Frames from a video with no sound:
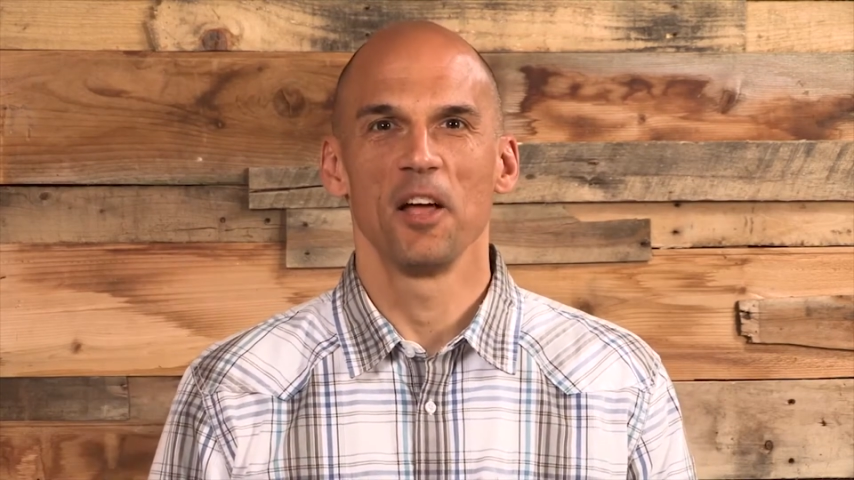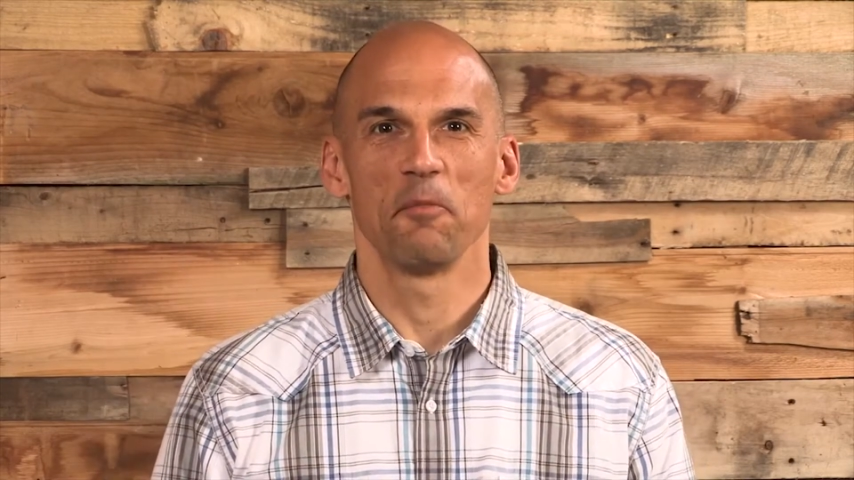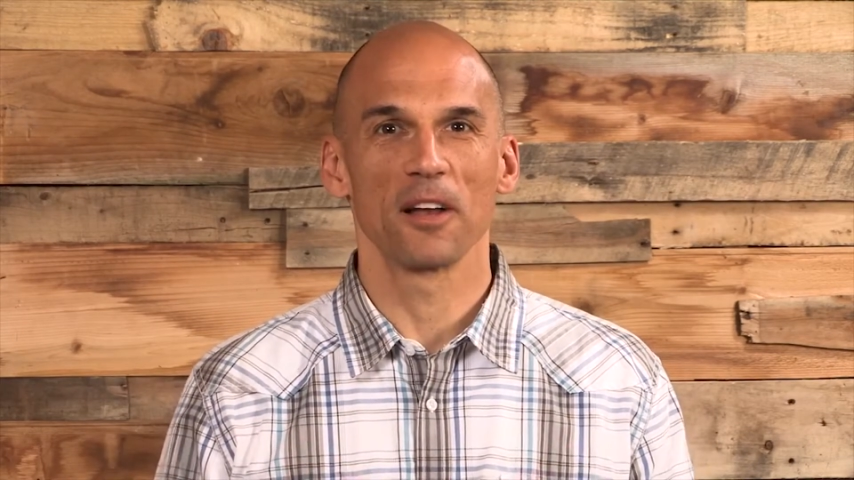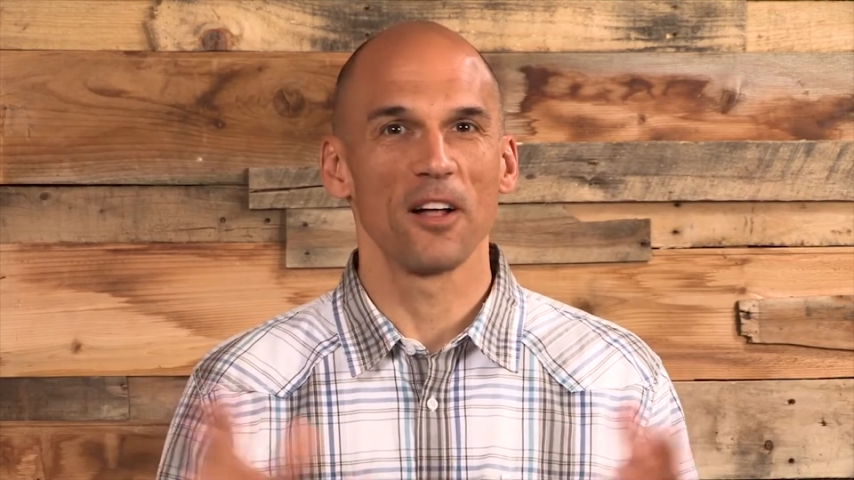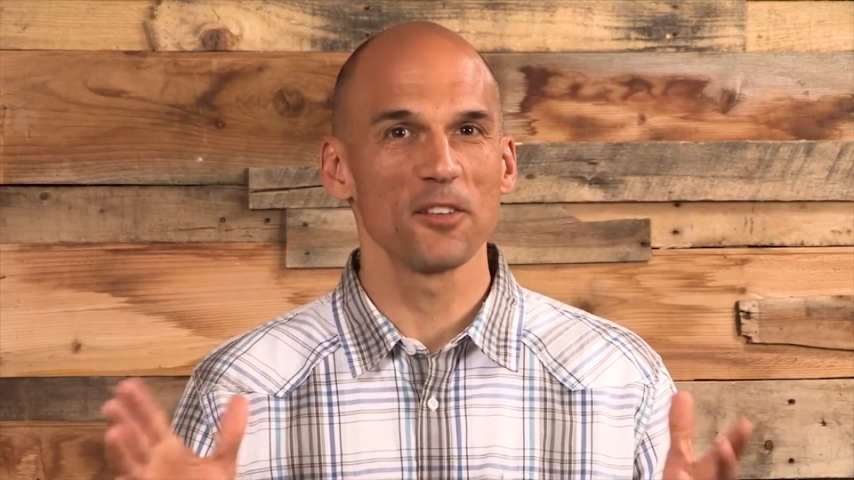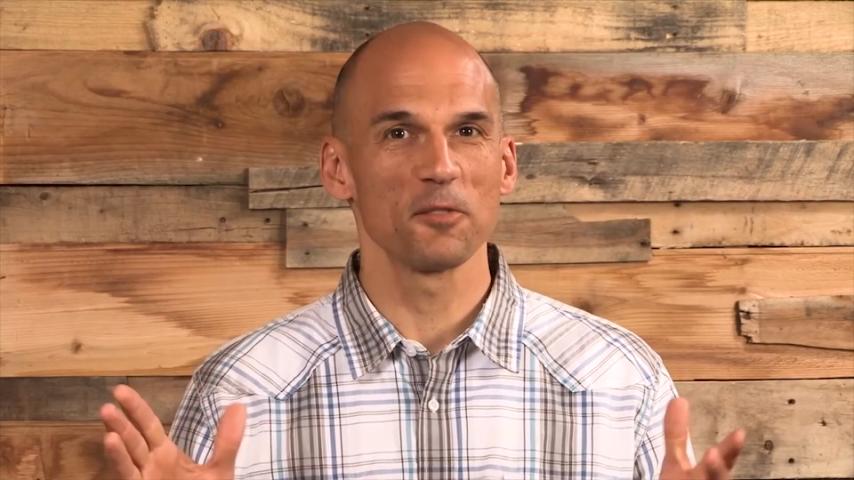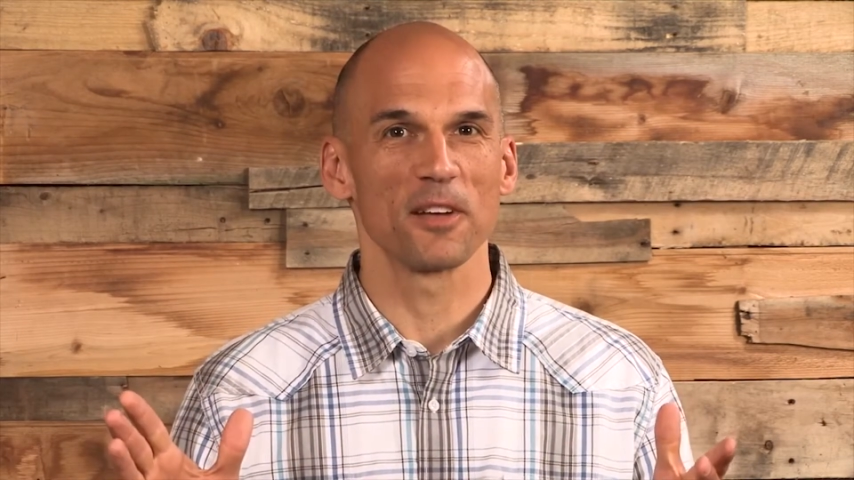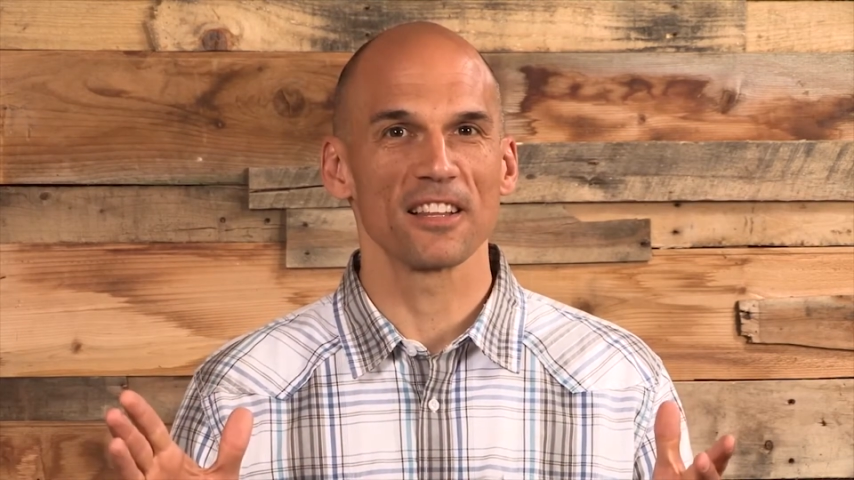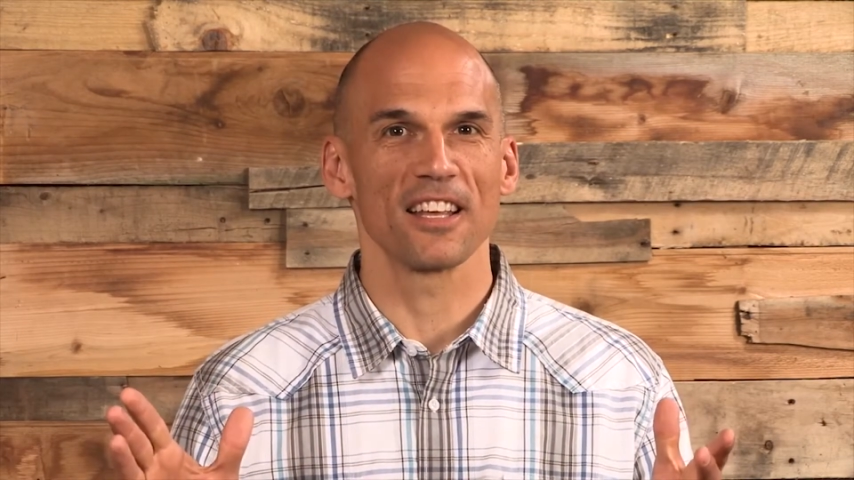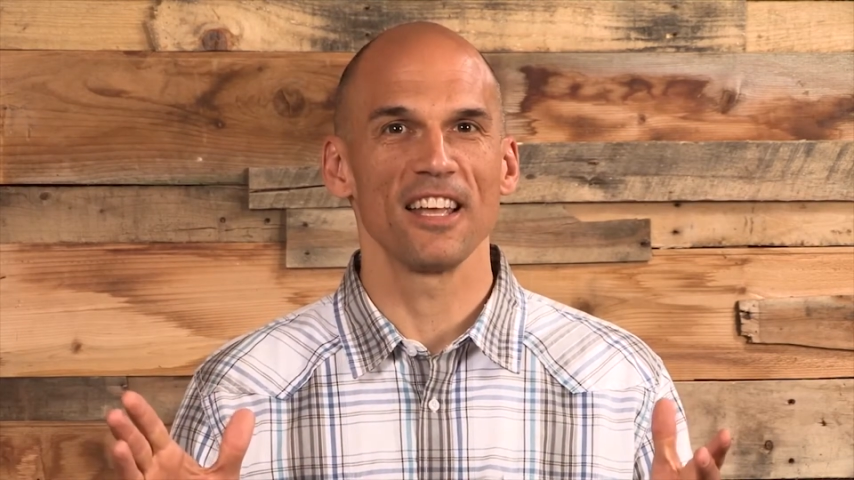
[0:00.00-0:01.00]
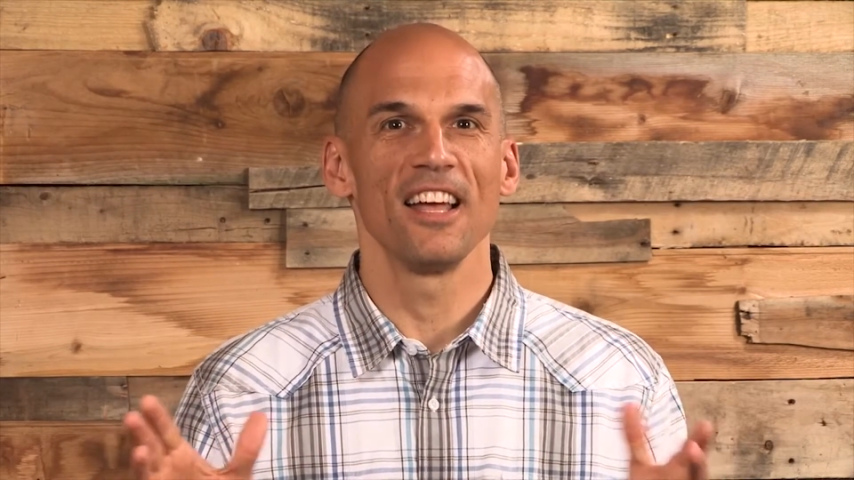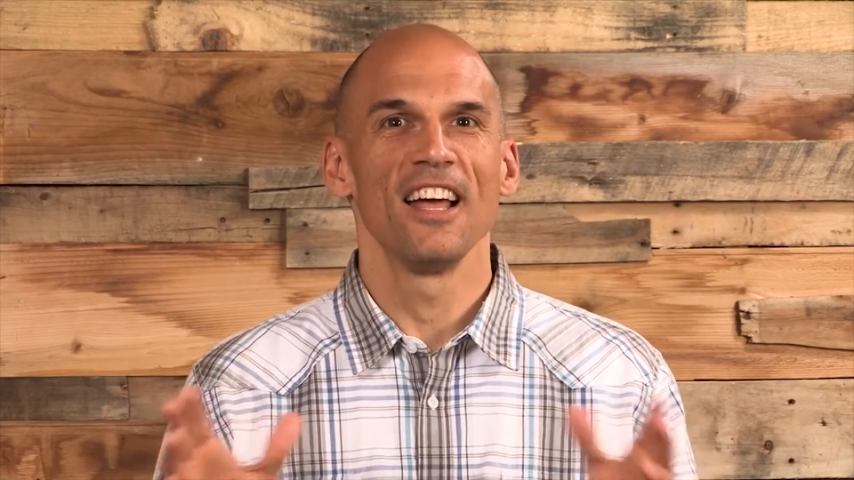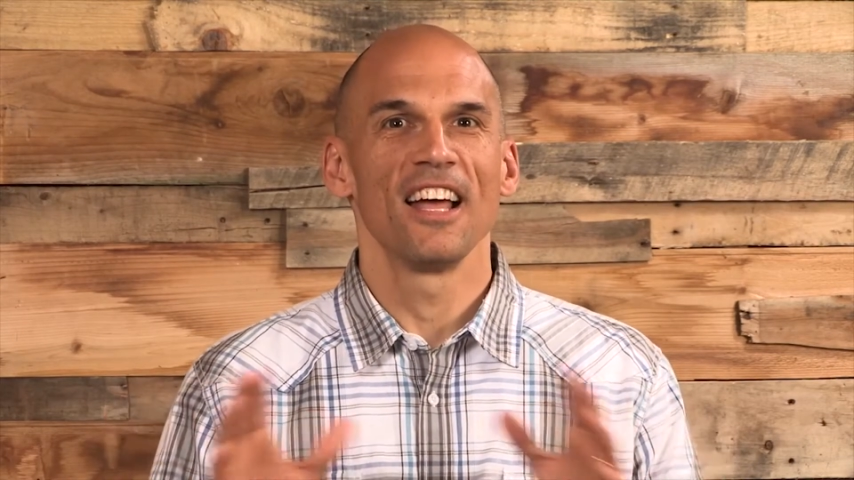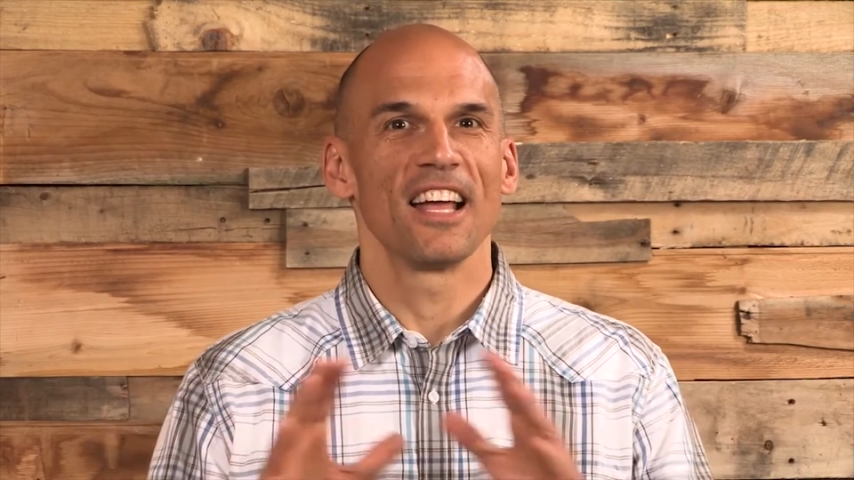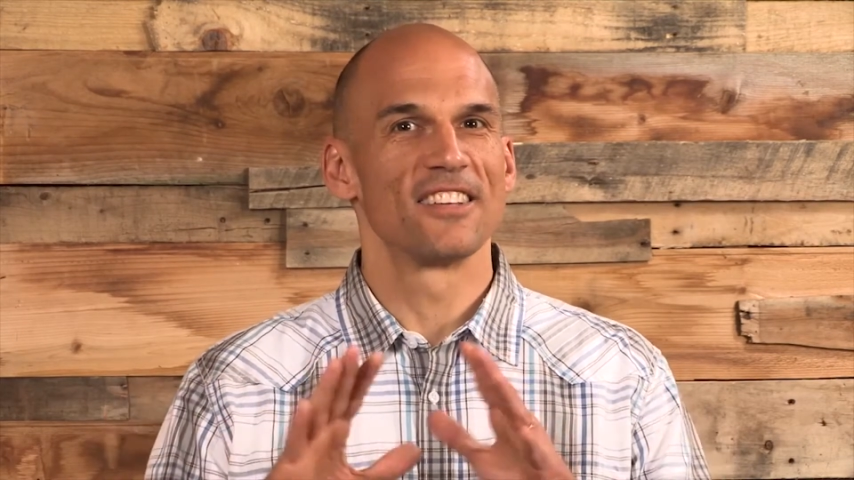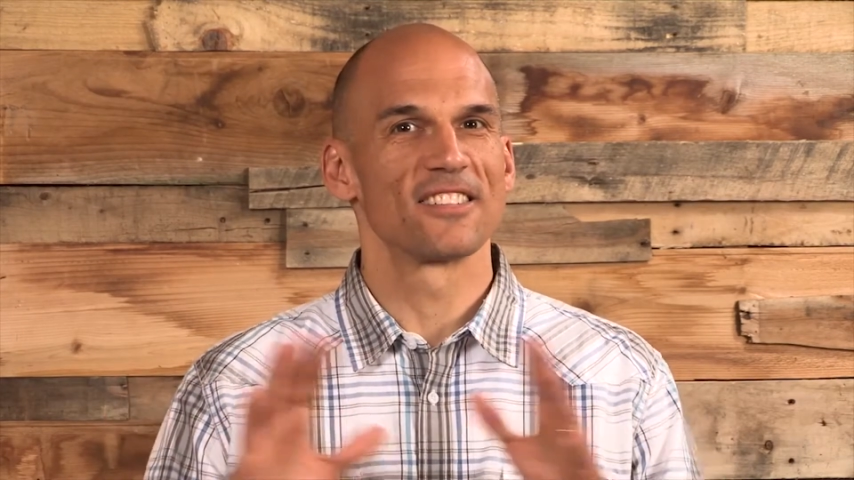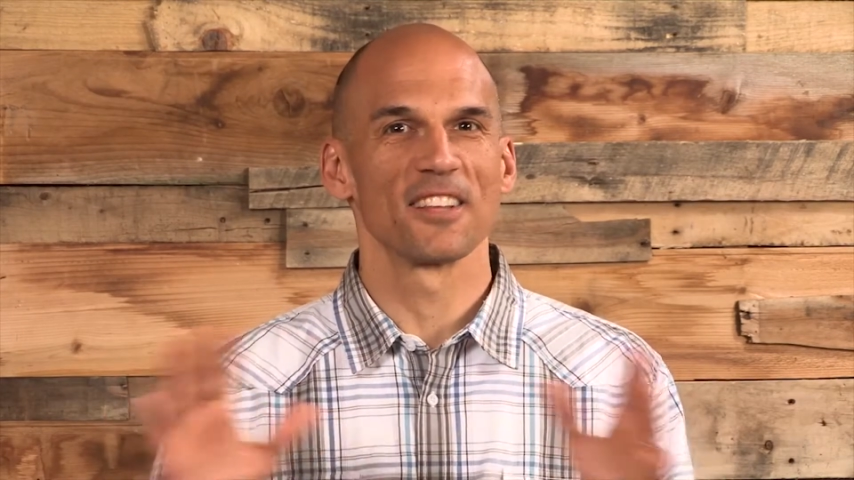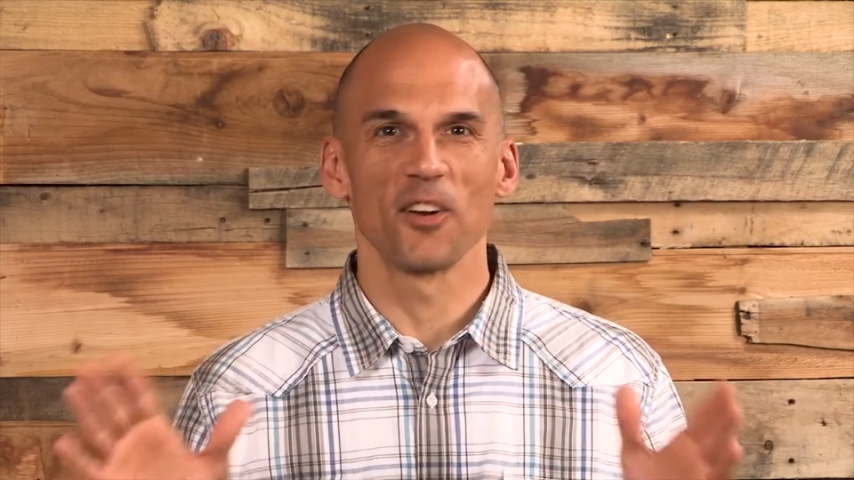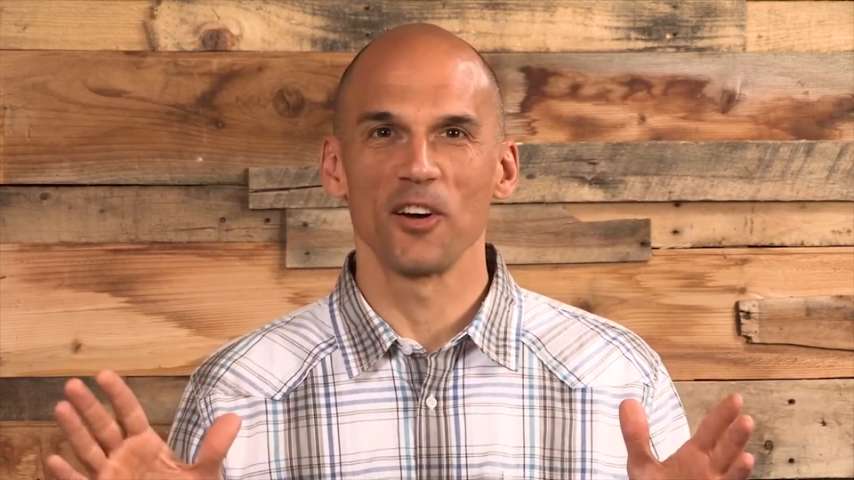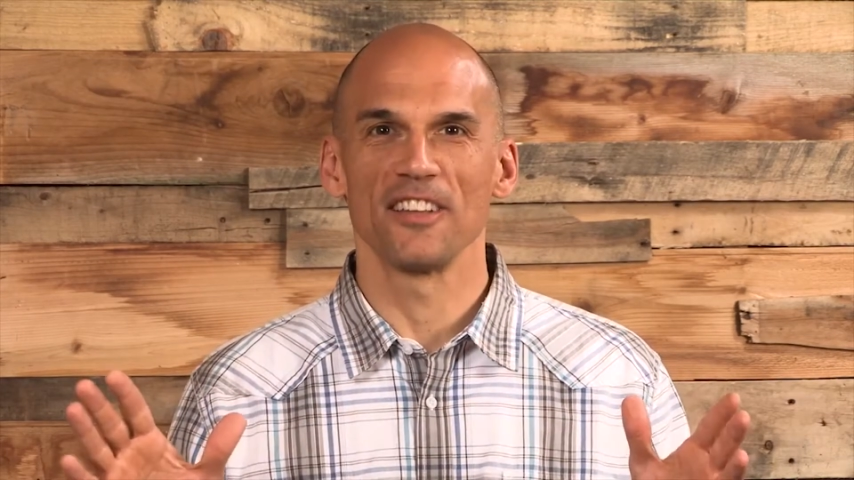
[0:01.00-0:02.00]
But ultimately, it's the
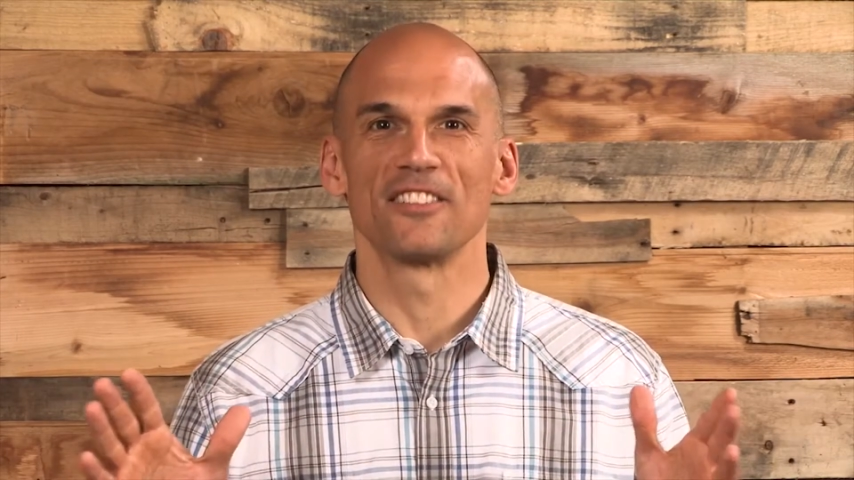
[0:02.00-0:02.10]
Lord